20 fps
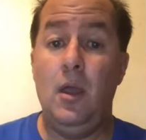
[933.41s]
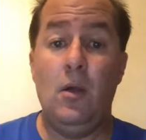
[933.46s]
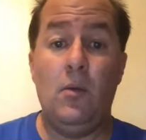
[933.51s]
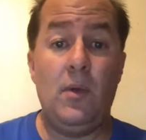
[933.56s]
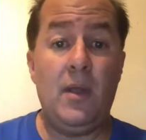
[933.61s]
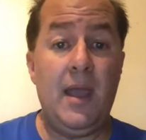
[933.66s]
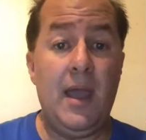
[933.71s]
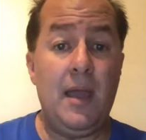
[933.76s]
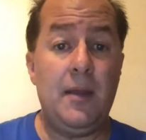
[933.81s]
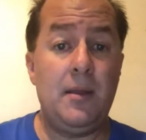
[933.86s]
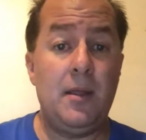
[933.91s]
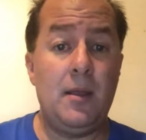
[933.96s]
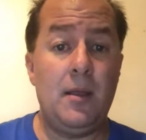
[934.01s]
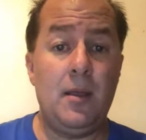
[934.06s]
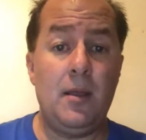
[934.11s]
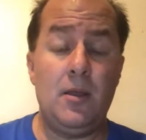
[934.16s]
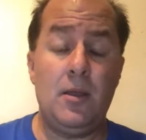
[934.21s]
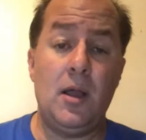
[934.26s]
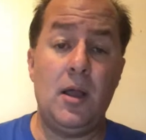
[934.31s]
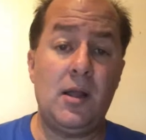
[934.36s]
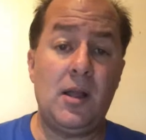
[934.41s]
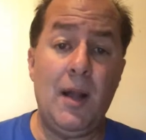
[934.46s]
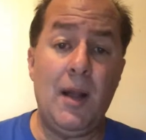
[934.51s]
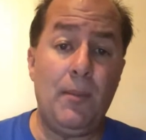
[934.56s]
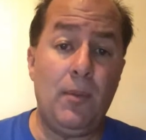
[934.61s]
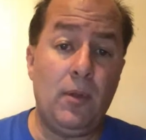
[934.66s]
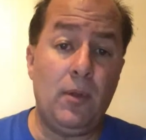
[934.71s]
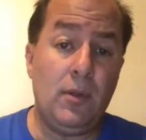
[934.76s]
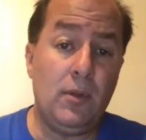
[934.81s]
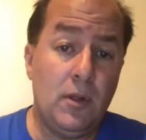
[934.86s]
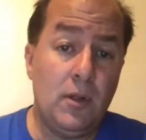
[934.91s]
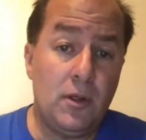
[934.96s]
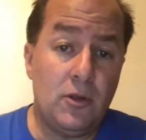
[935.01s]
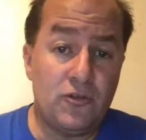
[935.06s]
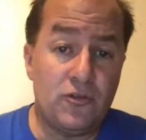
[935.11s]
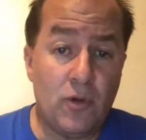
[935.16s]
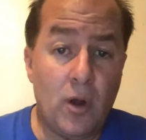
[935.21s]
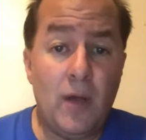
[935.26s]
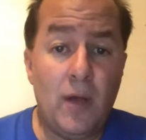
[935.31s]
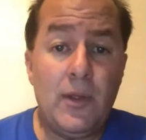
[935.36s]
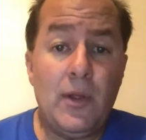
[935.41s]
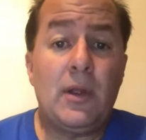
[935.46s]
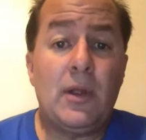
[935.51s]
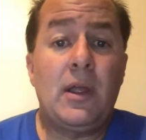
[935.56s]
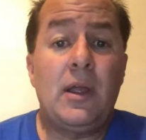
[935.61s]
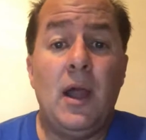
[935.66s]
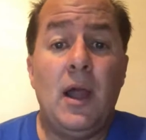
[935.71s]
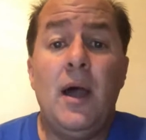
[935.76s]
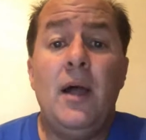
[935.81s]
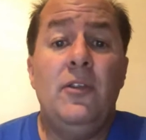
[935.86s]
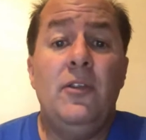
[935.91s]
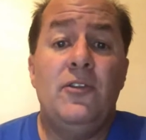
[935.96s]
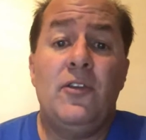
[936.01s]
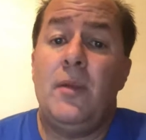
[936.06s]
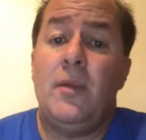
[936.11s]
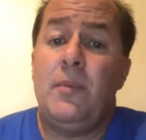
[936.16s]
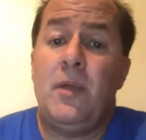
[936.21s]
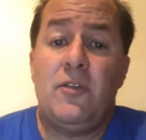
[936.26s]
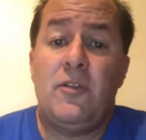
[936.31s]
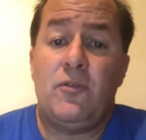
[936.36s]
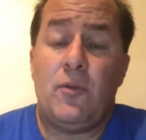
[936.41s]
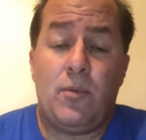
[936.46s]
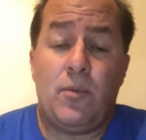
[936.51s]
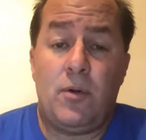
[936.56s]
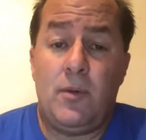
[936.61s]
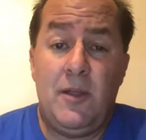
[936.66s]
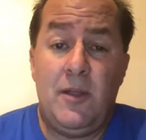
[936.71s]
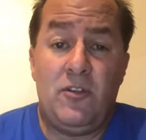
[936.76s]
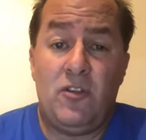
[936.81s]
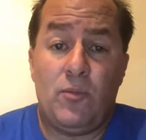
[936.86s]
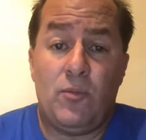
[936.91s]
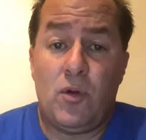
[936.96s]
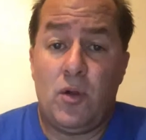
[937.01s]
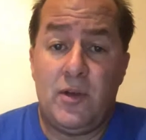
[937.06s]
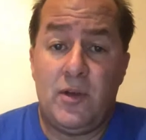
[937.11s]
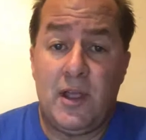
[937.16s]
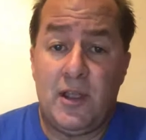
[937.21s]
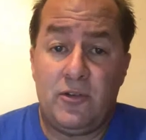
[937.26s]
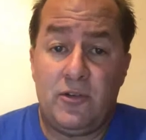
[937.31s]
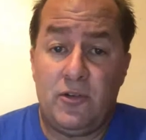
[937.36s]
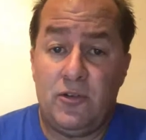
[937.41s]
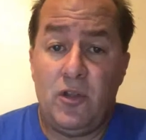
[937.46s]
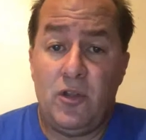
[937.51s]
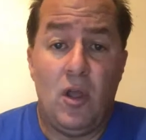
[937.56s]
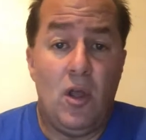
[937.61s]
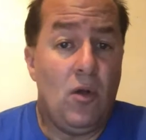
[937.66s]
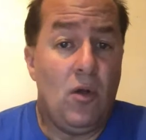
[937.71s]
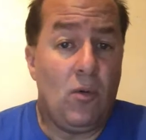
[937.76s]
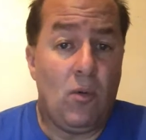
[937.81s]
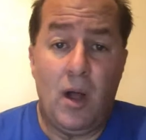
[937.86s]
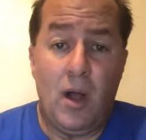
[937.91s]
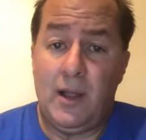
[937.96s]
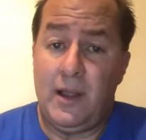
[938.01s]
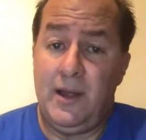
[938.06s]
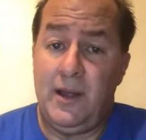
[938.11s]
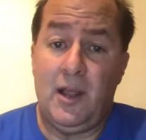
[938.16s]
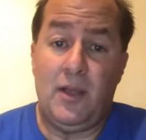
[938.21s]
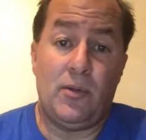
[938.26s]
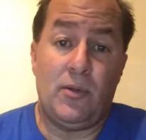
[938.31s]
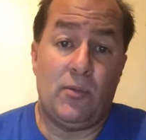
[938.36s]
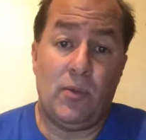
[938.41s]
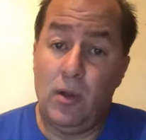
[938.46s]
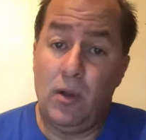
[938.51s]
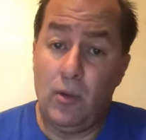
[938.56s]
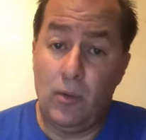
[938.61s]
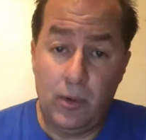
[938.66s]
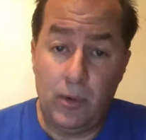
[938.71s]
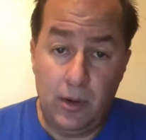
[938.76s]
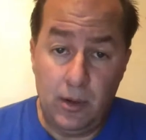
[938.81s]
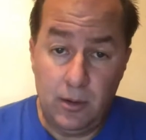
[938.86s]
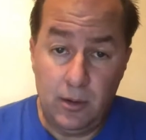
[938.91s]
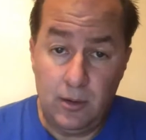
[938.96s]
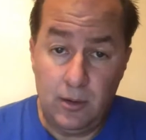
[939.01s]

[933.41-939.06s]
We had a couple draw their guns on peaceful protesters walking down the road